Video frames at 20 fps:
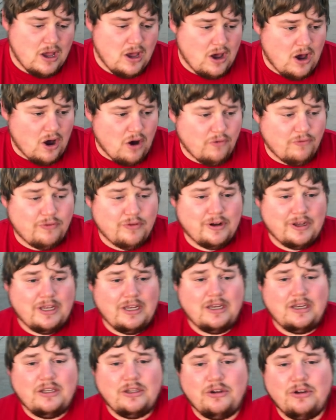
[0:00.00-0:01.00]
hopefully
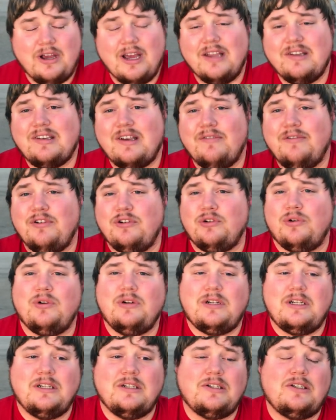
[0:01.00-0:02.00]
you guys have enjoyed
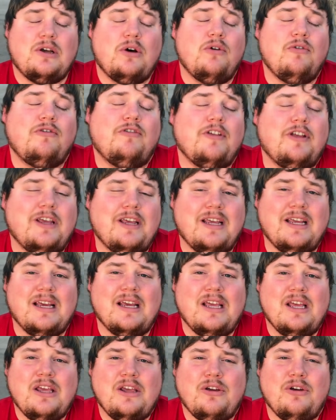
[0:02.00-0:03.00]
this. Hopefully
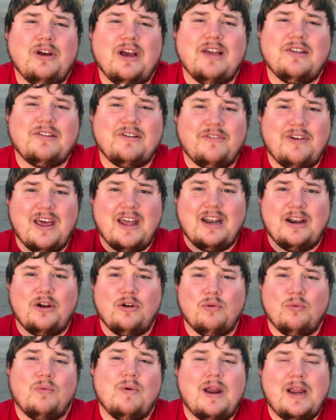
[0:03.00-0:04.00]
you guys have had a
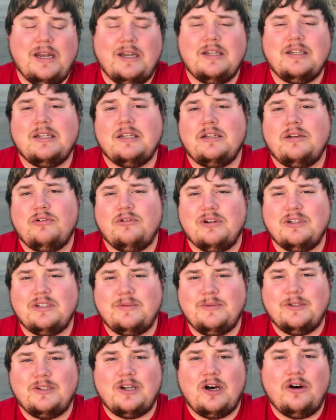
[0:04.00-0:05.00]
great
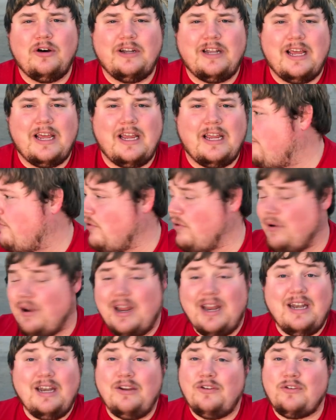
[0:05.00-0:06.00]
Christmas holiday. For
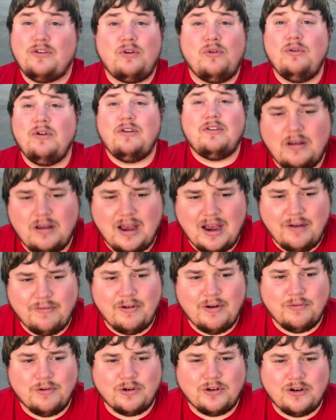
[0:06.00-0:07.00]
any students that I've
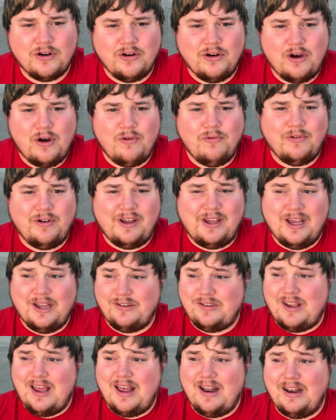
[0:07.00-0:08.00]
ever taught, hopefully you
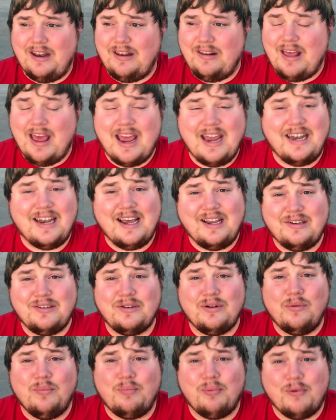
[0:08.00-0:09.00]
guys had a nice
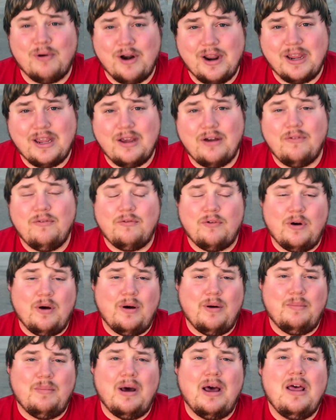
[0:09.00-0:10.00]
little break
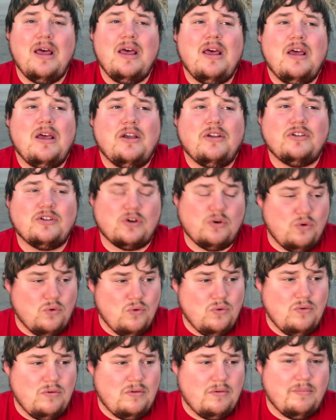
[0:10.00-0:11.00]
from
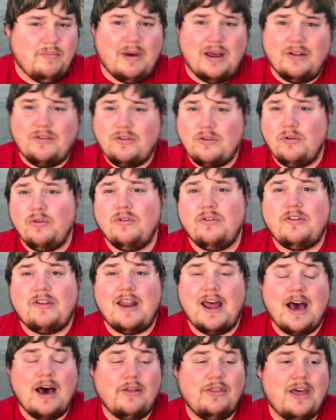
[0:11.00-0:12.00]
school my students
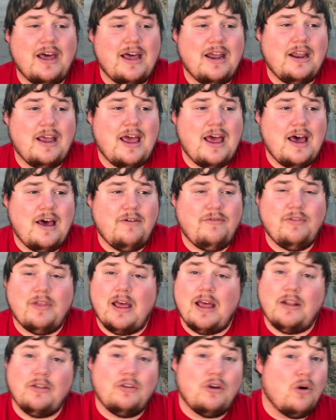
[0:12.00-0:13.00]
now that I have
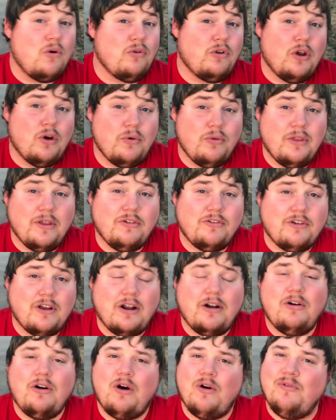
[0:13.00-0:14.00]
that don't know this
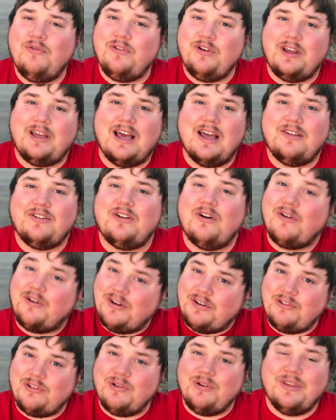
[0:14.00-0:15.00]
channel, hopefully guys are
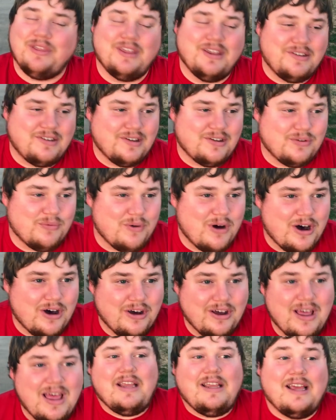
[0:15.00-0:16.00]
enjoying this as
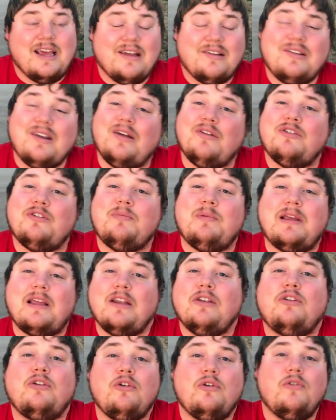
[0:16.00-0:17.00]
well. Yes, I'm
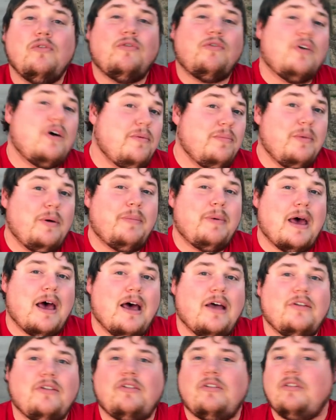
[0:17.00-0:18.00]
speaking to you from the
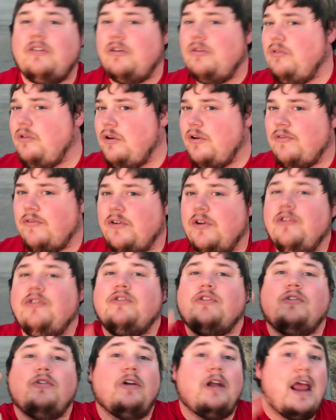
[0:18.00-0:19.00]
past to your
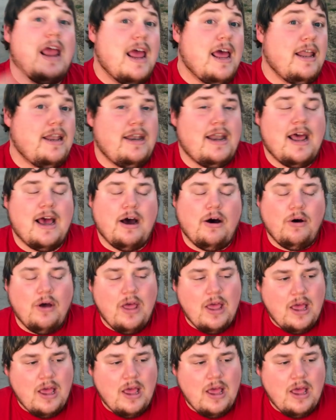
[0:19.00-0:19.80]
future and now.